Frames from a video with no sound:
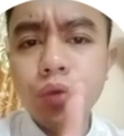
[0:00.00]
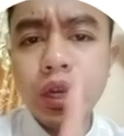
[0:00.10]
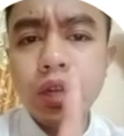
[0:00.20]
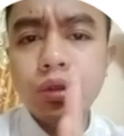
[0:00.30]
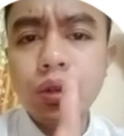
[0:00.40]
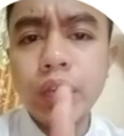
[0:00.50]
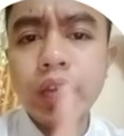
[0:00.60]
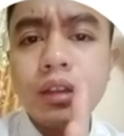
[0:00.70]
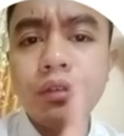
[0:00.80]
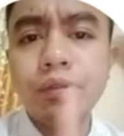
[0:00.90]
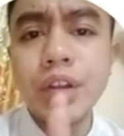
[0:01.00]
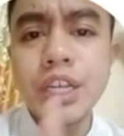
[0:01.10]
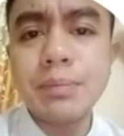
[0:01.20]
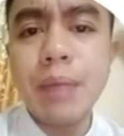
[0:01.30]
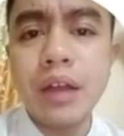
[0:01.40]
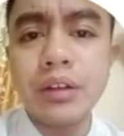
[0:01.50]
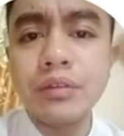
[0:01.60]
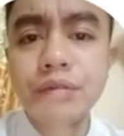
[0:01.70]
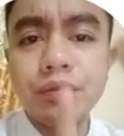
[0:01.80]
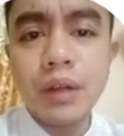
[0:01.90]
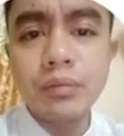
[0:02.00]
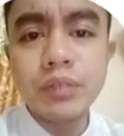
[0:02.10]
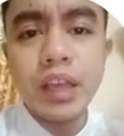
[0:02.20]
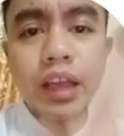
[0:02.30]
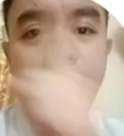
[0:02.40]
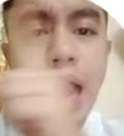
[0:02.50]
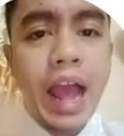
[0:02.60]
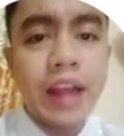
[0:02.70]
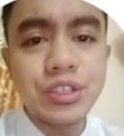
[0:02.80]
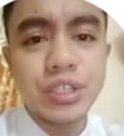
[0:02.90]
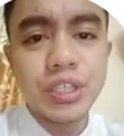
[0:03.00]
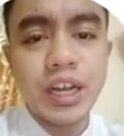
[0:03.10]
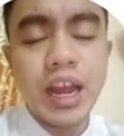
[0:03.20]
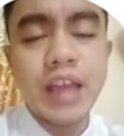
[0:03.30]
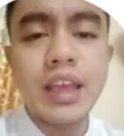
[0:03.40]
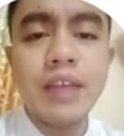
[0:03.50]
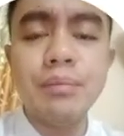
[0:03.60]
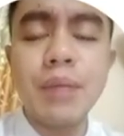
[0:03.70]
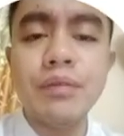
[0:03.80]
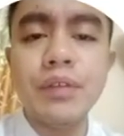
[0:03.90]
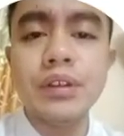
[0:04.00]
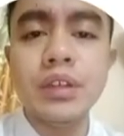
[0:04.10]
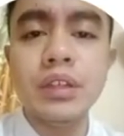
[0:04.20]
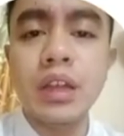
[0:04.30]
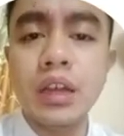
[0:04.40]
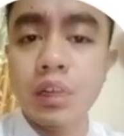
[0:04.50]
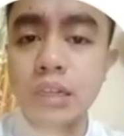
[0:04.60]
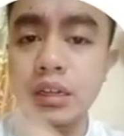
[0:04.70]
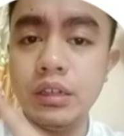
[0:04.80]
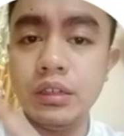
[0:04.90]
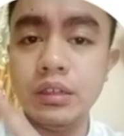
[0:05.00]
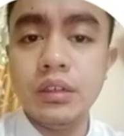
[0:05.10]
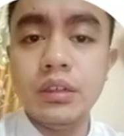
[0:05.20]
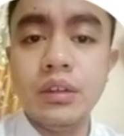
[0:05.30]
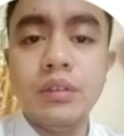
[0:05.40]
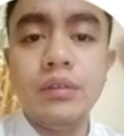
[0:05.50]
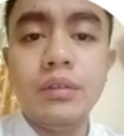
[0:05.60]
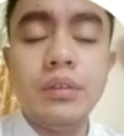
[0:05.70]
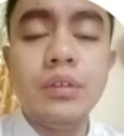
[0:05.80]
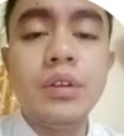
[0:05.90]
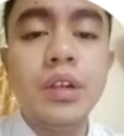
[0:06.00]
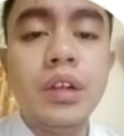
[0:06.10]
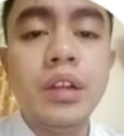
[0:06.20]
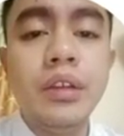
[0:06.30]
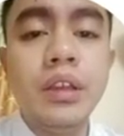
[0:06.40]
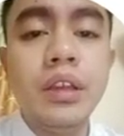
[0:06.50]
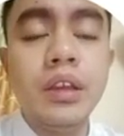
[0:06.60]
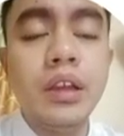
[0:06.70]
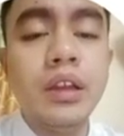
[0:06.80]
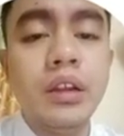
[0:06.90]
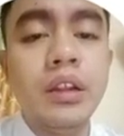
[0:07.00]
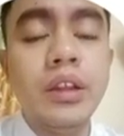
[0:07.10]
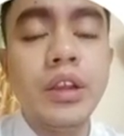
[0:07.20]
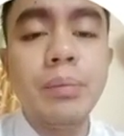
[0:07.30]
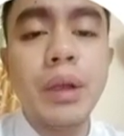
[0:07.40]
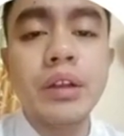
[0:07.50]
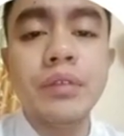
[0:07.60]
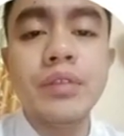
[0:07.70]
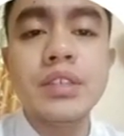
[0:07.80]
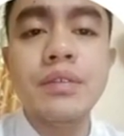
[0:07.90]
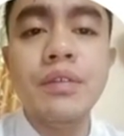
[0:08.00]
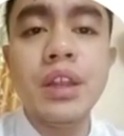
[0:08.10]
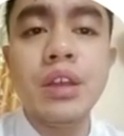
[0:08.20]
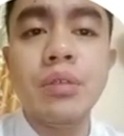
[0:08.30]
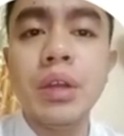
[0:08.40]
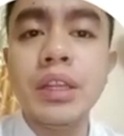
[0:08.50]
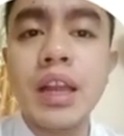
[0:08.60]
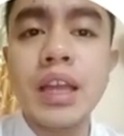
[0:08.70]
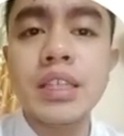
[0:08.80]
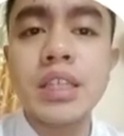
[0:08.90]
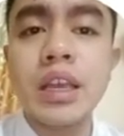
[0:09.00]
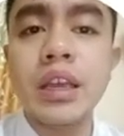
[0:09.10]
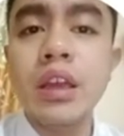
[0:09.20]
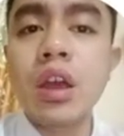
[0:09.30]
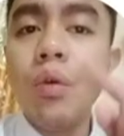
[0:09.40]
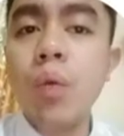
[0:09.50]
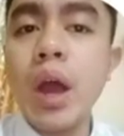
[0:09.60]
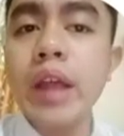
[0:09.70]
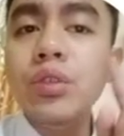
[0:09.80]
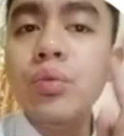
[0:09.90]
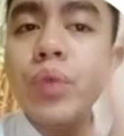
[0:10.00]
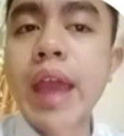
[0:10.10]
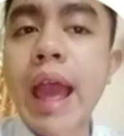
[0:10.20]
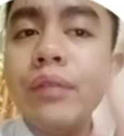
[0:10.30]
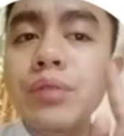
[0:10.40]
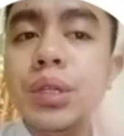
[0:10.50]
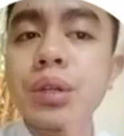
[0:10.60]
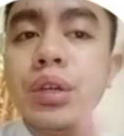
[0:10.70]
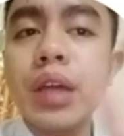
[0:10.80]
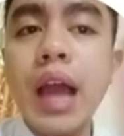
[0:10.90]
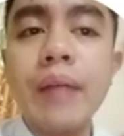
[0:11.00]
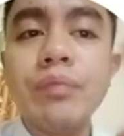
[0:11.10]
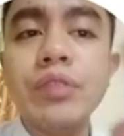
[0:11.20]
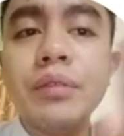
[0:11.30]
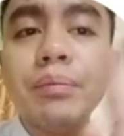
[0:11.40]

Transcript: need to look at the first pattern from the answer that I gave in the earlier part of this video? What did I say? Why do we have to look at the